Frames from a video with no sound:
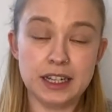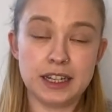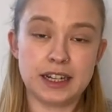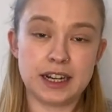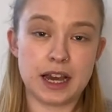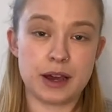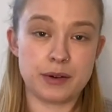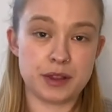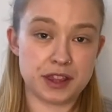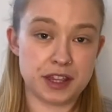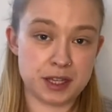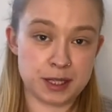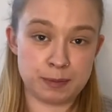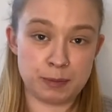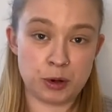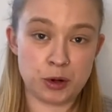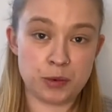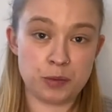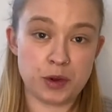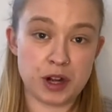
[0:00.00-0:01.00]
Now, at this
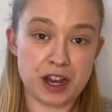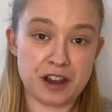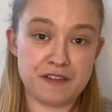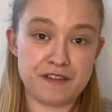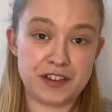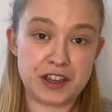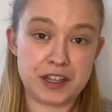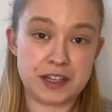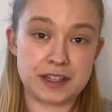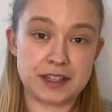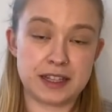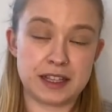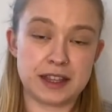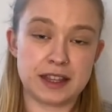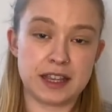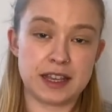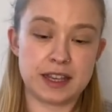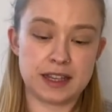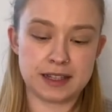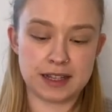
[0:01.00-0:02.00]
point, when I first did
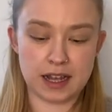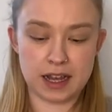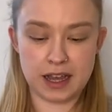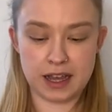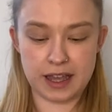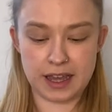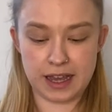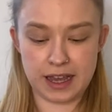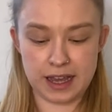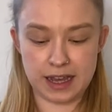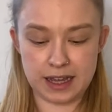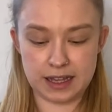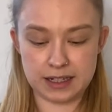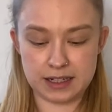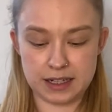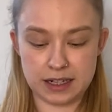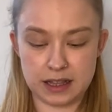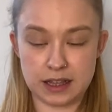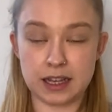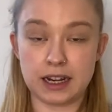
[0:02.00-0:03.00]
this, I had
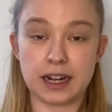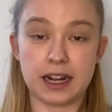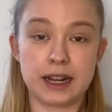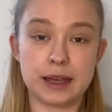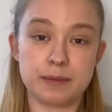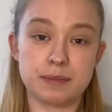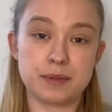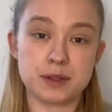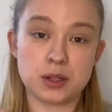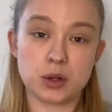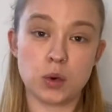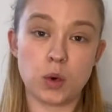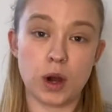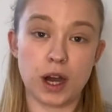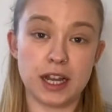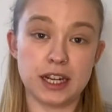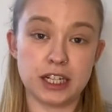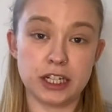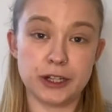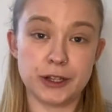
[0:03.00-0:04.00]
the clips
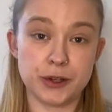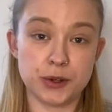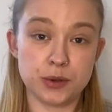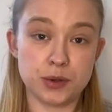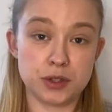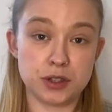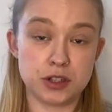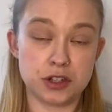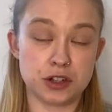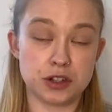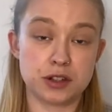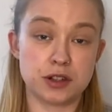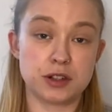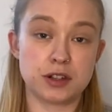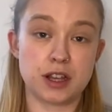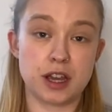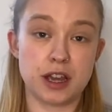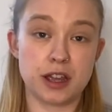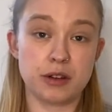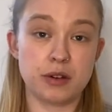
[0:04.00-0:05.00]
quite loose, just
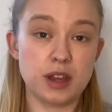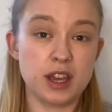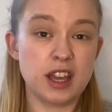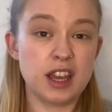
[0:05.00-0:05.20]
so